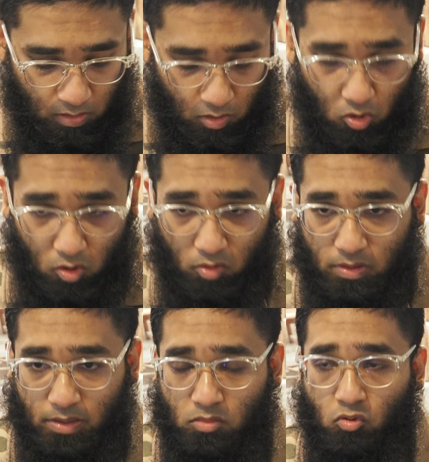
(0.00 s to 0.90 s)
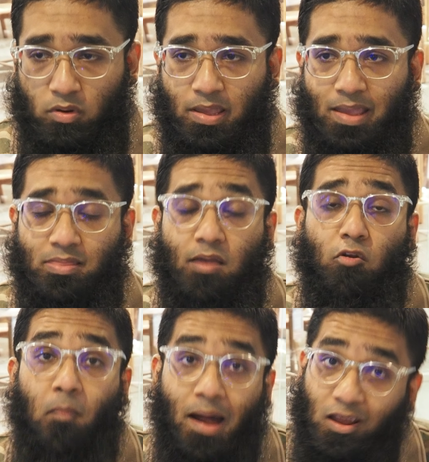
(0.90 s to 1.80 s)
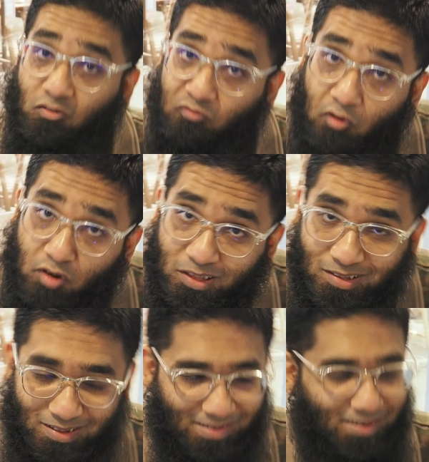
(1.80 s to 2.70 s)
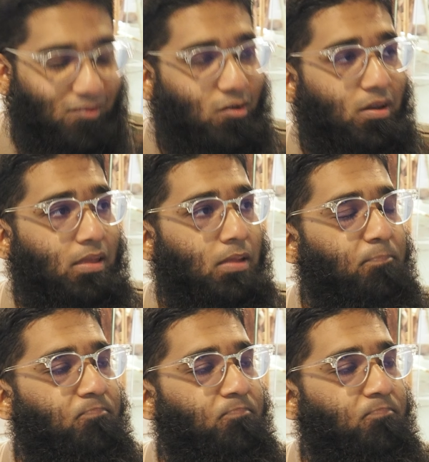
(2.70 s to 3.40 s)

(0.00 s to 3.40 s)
or the Sony A7 Mark IV or the